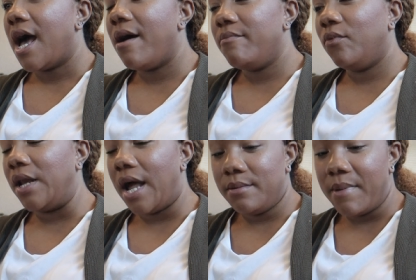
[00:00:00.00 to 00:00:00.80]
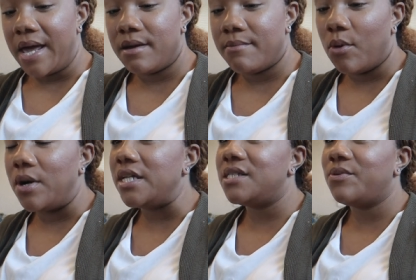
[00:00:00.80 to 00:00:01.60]
I'm, when I met him I
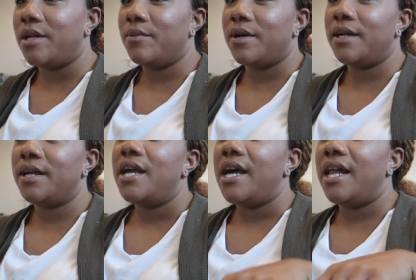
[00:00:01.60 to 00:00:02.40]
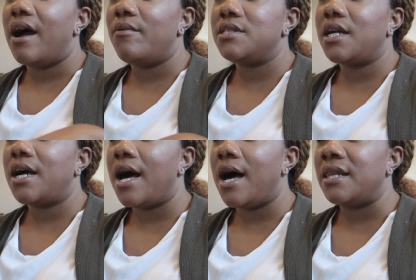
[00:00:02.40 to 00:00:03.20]
was twenty-one and I was in
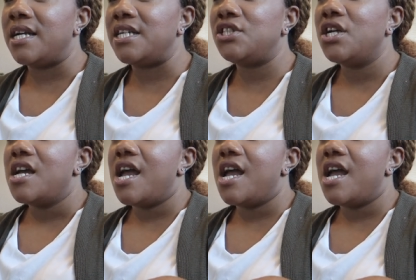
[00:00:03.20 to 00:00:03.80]
college,